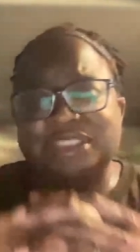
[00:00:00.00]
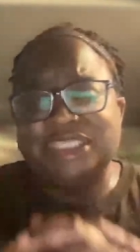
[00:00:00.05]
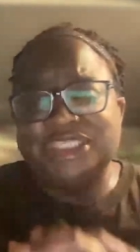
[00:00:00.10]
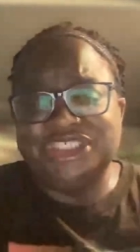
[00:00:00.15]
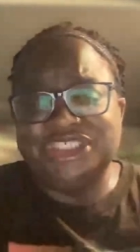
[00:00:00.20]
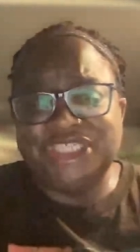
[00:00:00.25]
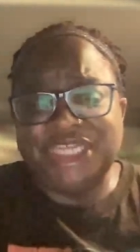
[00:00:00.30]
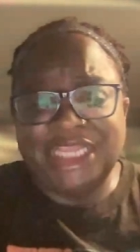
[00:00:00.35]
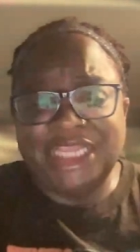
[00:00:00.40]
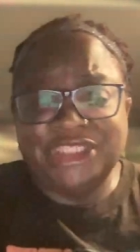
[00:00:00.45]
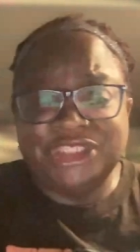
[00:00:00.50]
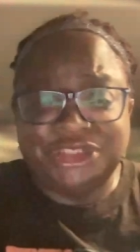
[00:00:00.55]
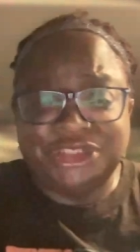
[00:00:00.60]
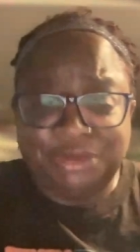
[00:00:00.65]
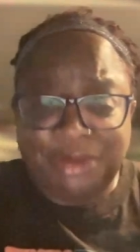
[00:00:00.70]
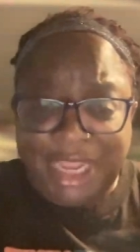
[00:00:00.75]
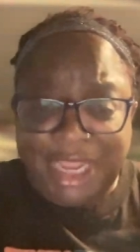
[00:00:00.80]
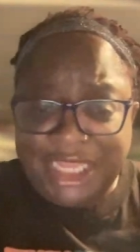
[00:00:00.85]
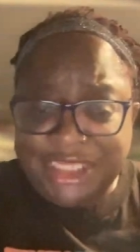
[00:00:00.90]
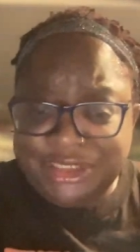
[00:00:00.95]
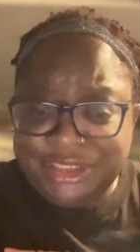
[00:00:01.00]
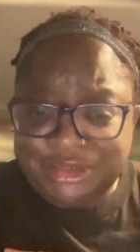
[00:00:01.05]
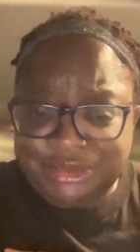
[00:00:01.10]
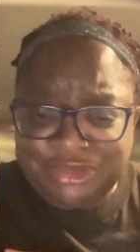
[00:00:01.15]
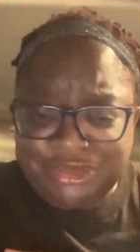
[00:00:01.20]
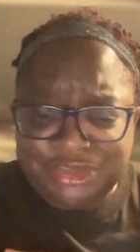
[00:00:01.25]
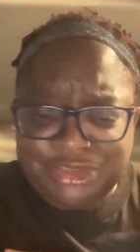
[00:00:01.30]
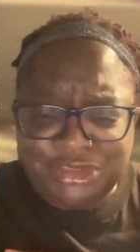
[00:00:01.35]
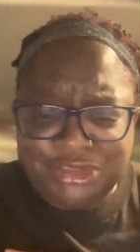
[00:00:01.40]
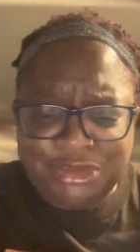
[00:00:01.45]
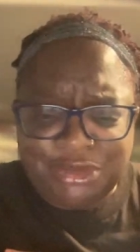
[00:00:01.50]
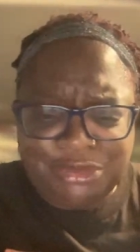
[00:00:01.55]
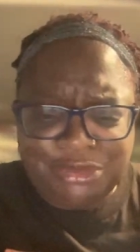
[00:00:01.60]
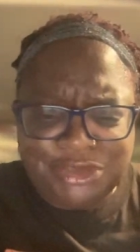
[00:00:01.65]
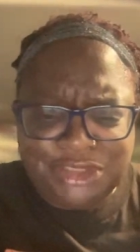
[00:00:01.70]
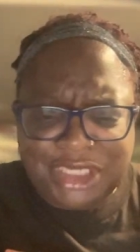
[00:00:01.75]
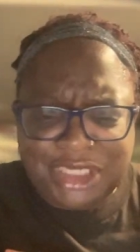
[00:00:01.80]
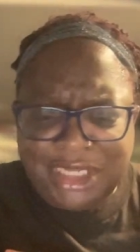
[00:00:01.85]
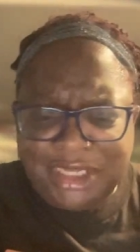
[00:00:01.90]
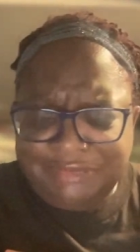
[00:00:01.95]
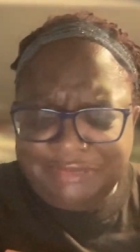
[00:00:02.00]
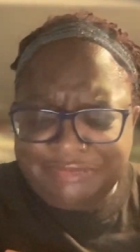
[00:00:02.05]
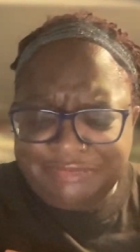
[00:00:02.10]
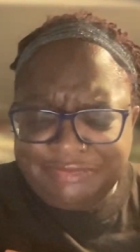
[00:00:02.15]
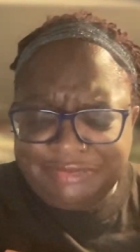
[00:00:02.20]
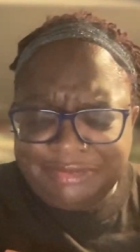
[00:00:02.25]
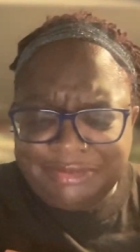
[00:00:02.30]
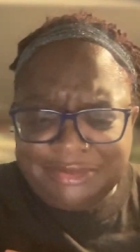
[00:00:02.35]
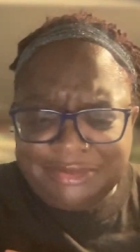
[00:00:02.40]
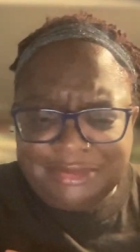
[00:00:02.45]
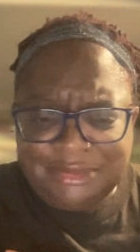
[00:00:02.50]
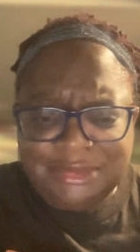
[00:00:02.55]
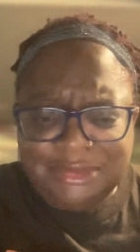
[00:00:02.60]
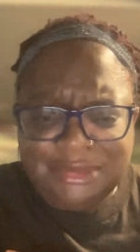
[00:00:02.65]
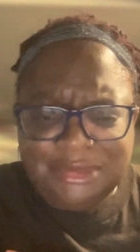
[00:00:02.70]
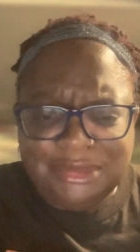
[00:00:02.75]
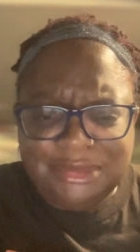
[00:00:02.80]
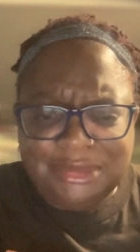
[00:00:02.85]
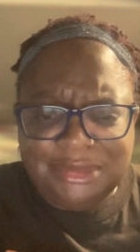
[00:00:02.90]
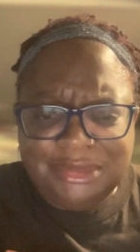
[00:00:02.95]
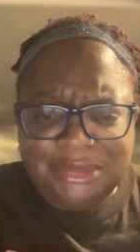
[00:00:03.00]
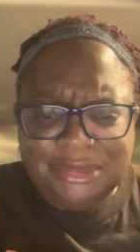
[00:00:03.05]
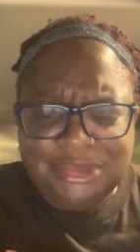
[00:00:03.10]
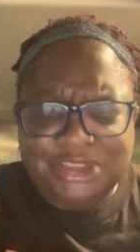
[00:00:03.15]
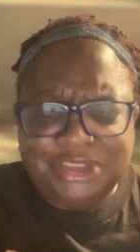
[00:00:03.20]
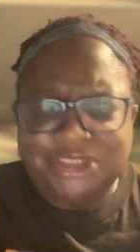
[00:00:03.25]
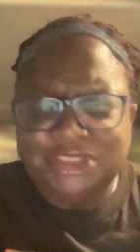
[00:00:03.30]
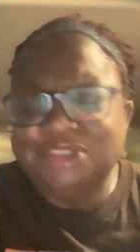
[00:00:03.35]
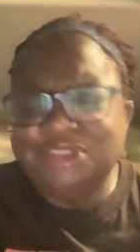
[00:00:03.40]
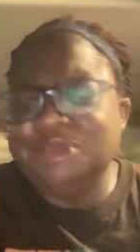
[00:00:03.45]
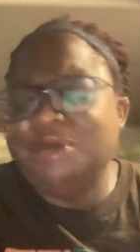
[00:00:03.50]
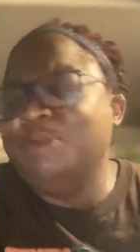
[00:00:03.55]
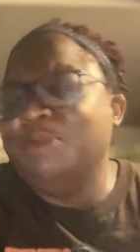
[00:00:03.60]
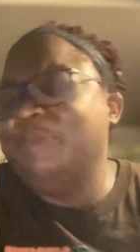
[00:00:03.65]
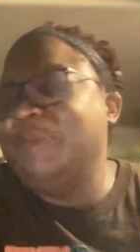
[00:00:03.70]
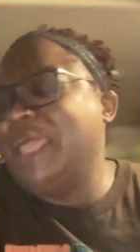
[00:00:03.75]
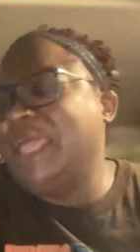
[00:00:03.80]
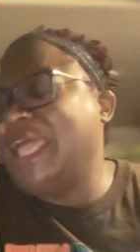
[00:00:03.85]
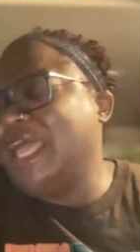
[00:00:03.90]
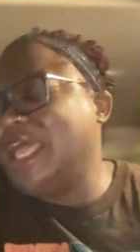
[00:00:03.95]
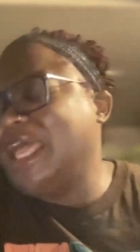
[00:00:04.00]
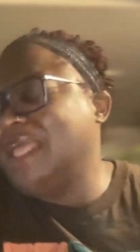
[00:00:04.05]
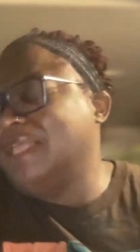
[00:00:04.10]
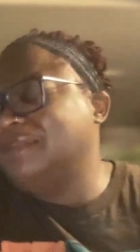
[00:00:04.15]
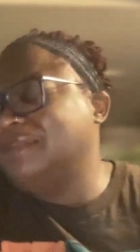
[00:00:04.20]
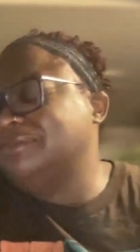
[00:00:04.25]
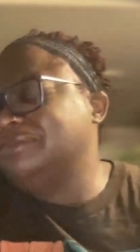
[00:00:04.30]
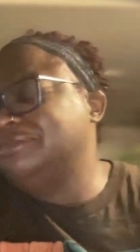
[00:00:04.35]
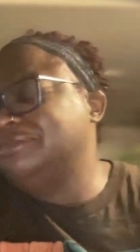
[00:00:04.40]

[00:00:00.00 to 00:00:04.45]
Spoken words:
the chat dragged her so tough, so bad,